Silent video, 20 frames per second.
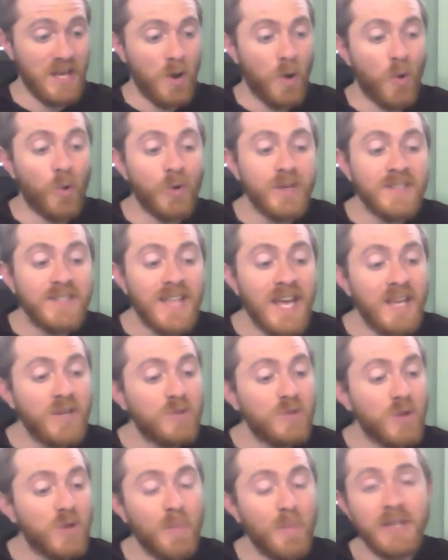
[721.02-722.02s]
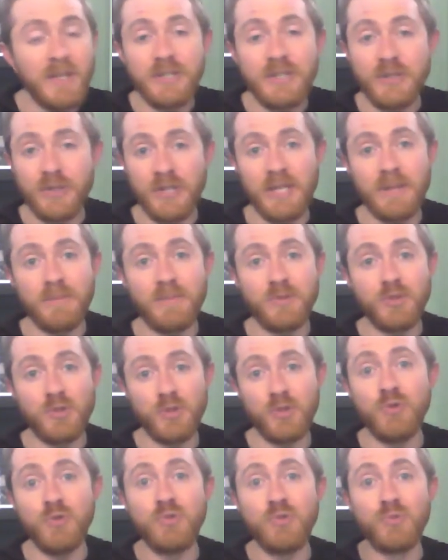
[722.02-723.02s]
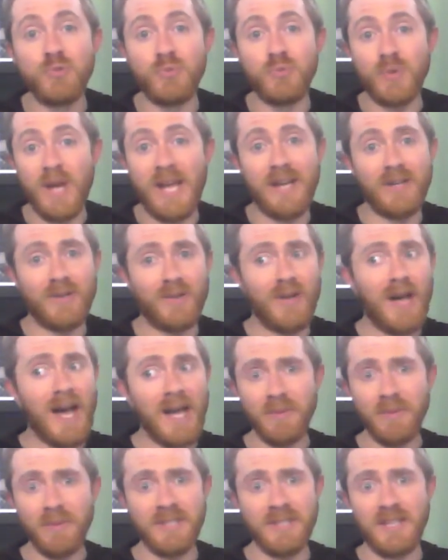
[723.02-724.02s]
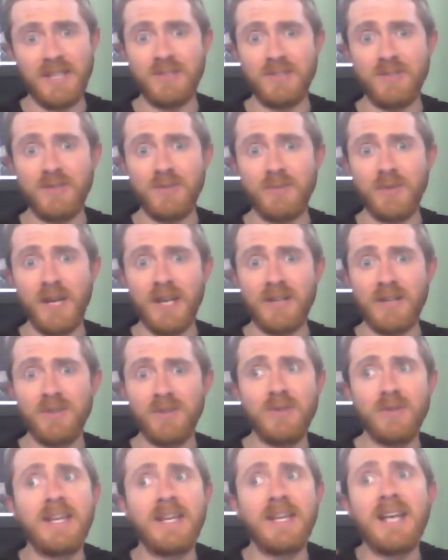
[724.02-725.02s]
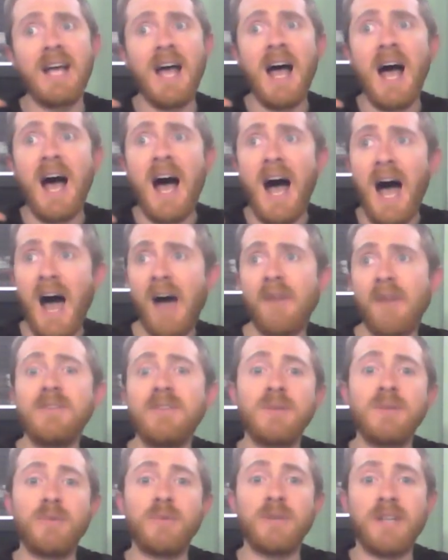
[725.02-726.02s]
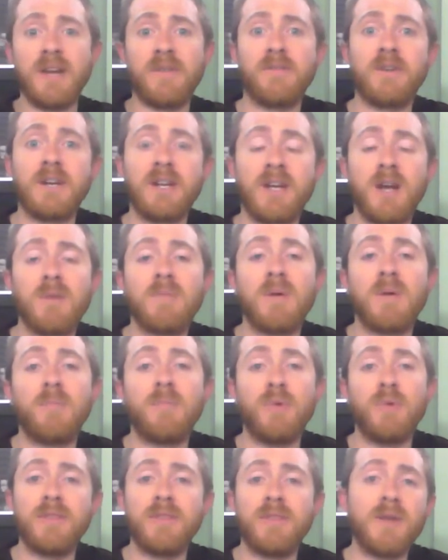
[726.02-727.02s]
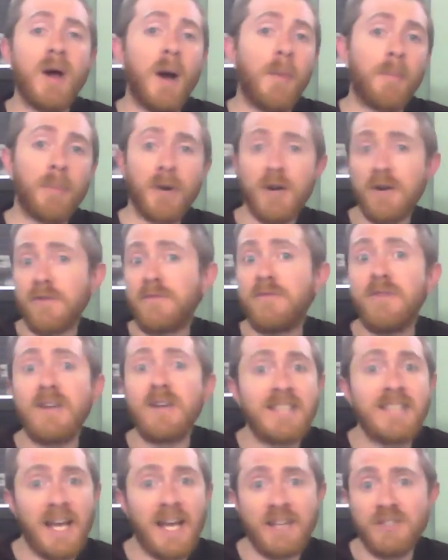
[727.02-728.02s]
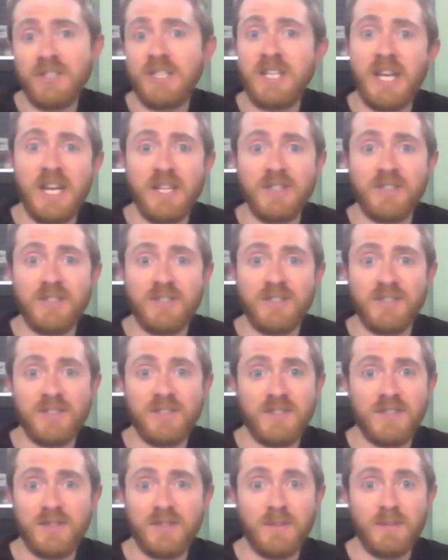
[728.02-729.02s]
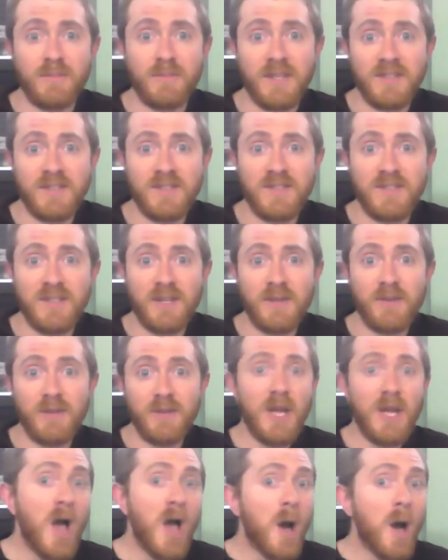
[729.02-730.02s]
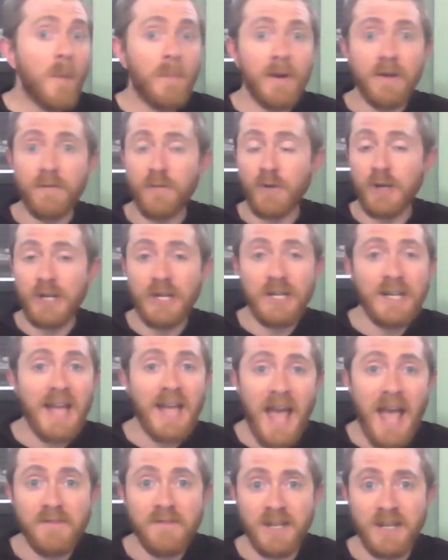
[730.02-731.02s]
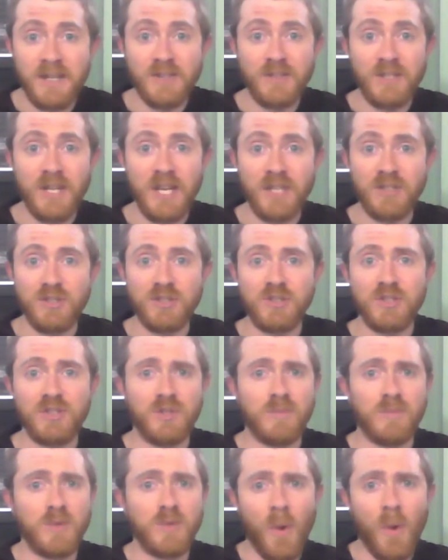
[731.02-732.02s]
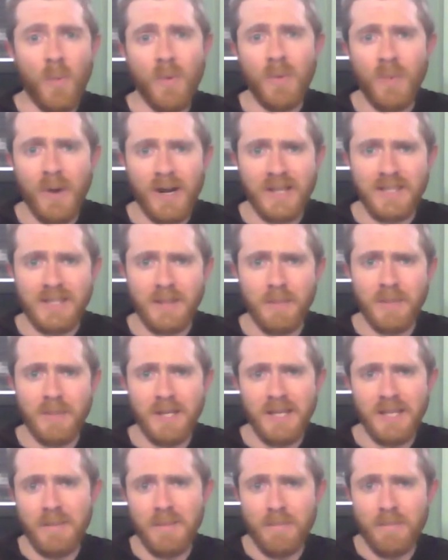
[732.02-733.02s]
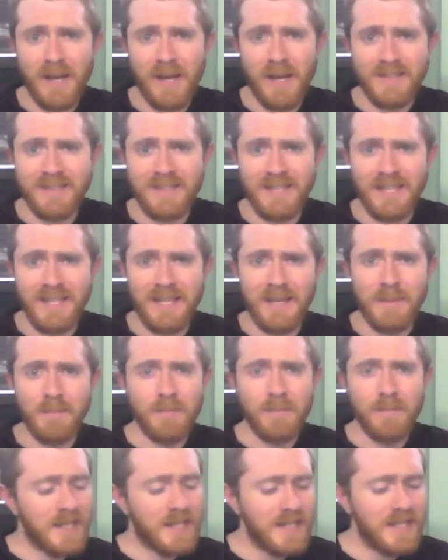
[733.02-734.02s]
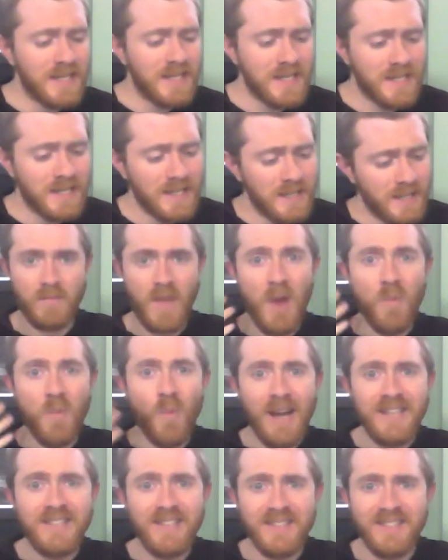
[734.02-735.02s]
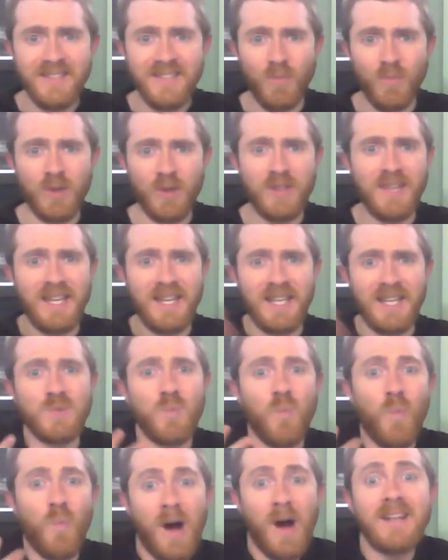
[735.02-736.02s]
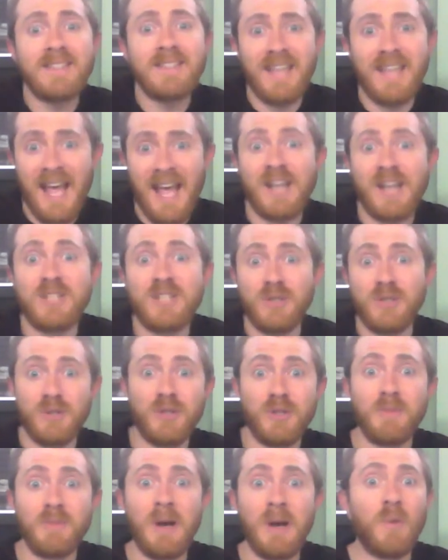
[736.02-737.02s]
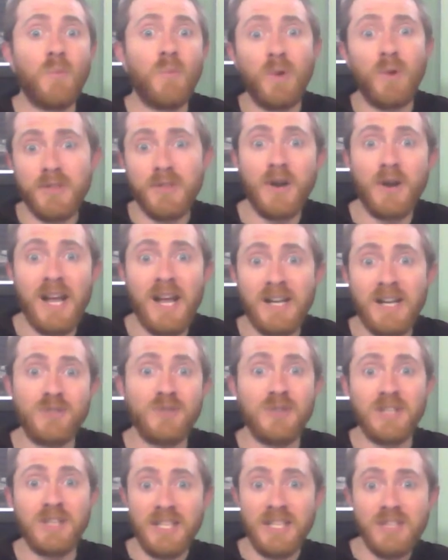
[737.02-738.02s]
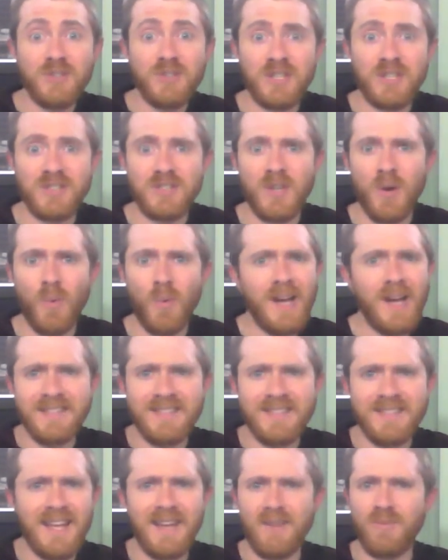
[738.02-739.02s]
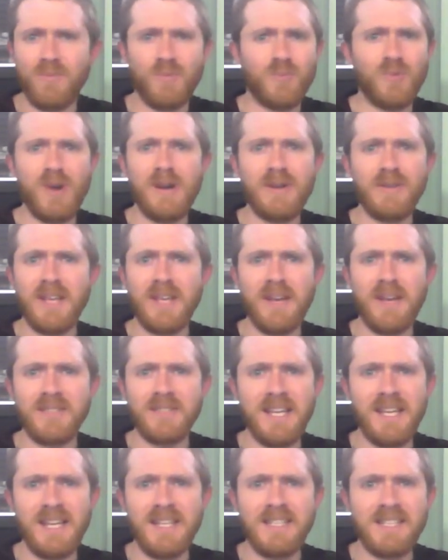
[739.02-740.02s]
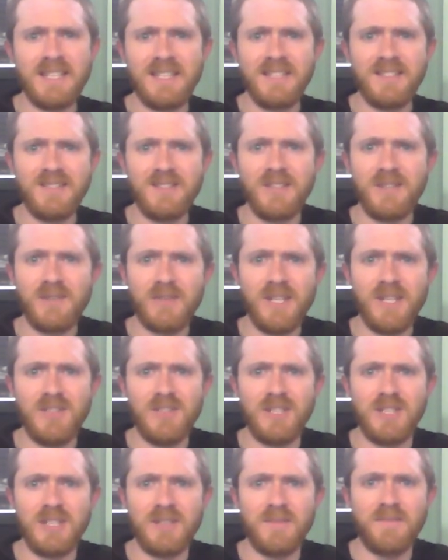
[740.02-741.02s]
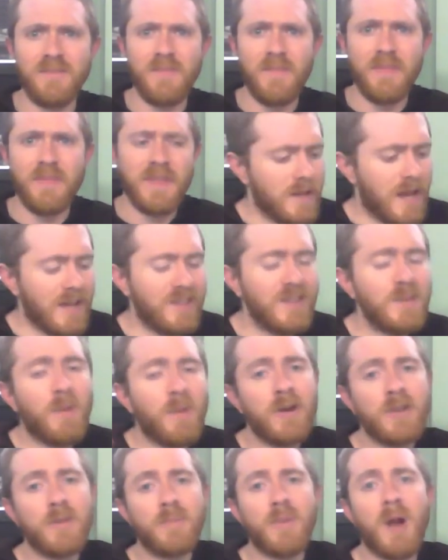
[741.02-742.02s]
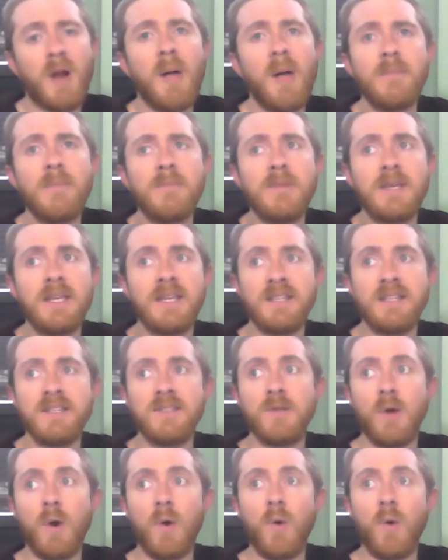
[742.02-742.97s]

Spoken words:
Or is that utopian dream too radical? I don't think that's too radical. Like, obviously we're never going to come up with a perfect education system necessarily. But if we're going to have an education system, don't we want it to be the best it can be? And why doesn't what the kids want to actually learn about and what their actual interests are, why is that rarely ever taken into consideration? I think part of the problem is